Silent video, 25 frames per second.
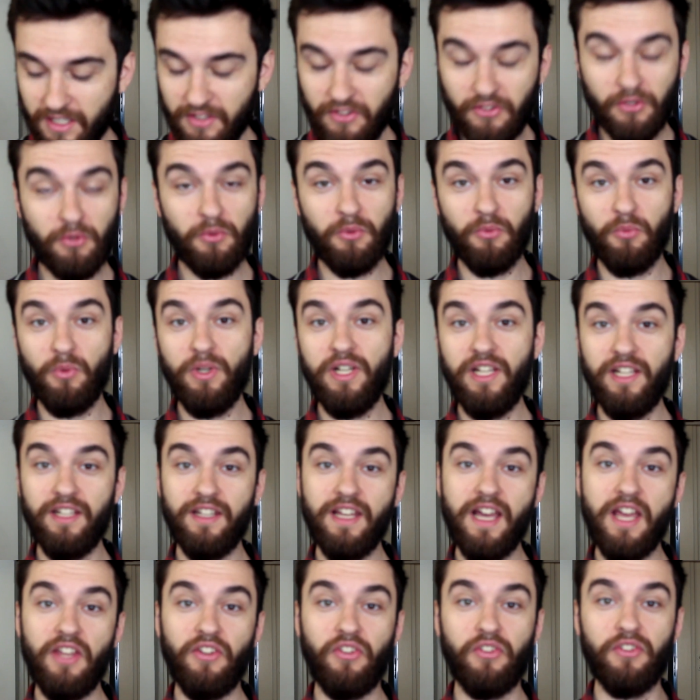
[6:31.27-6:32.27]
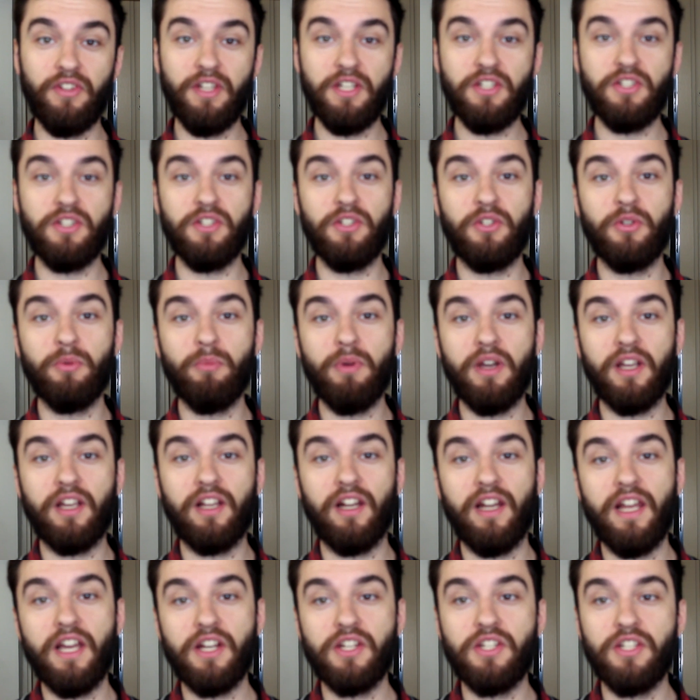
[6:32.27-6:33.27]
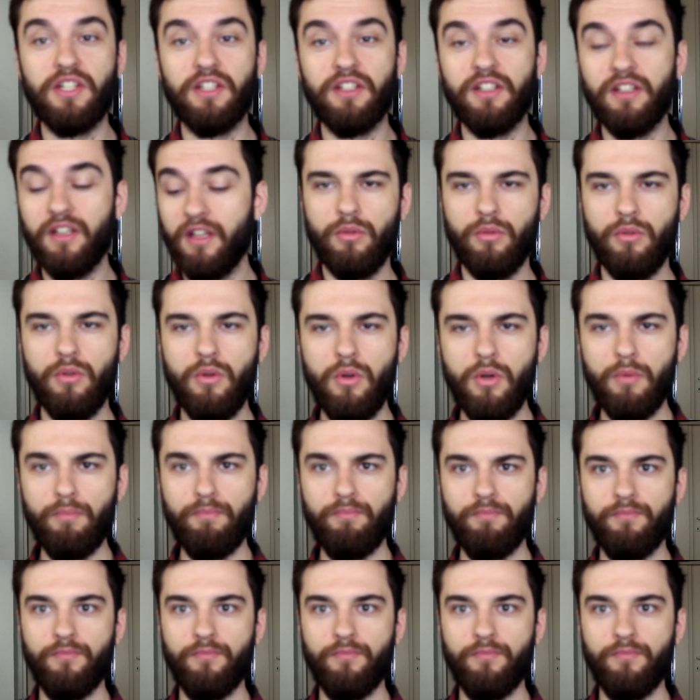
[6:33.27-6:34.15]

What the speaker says: It's a really nice addition to my collection. Oh,